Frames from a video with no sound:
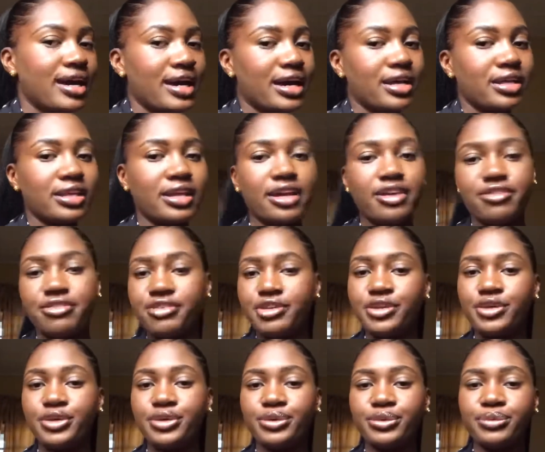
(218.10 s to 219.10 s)
and I
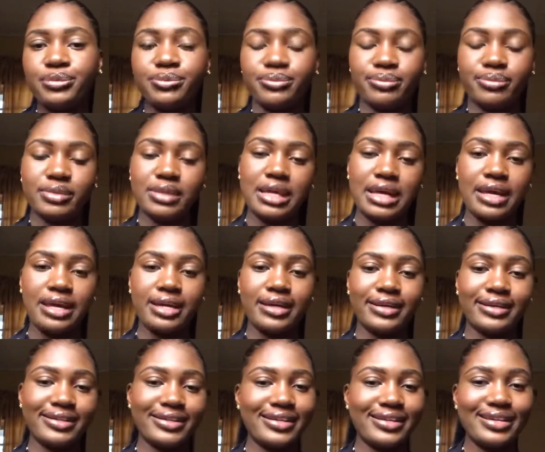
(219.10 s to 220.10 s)
feel like
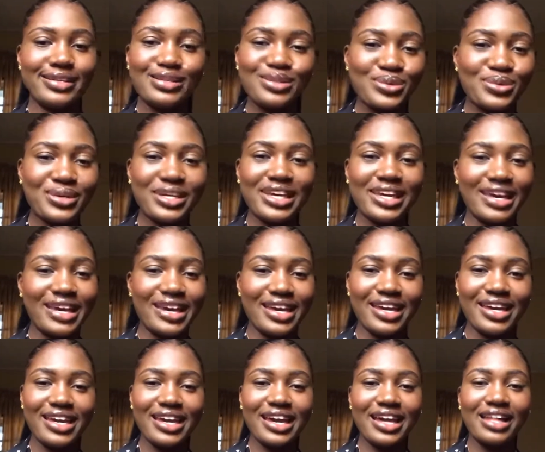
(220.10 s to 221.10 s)
it's okay.